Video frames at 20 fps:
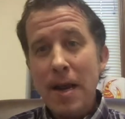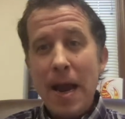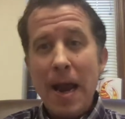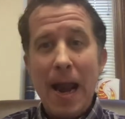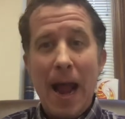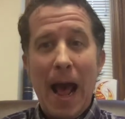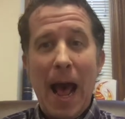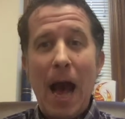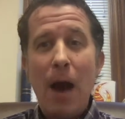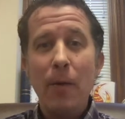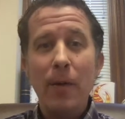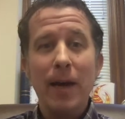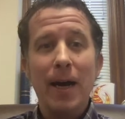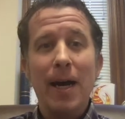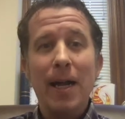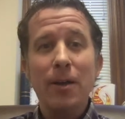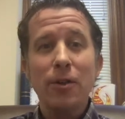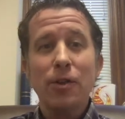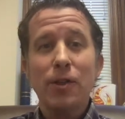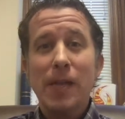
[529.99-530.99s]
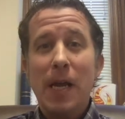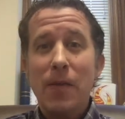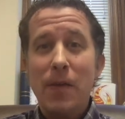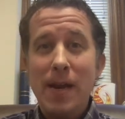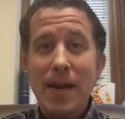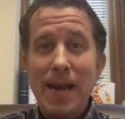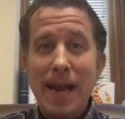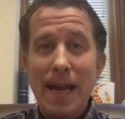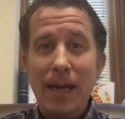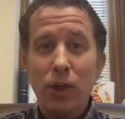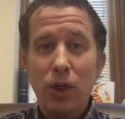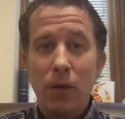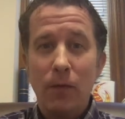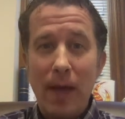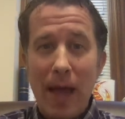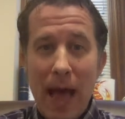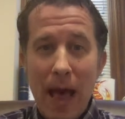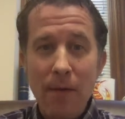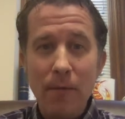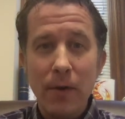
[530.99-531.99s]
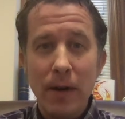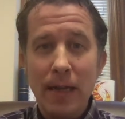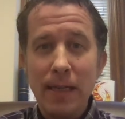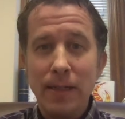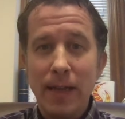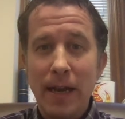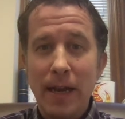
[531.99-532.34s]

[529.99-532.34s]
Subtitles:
and how we understand the nature of evidence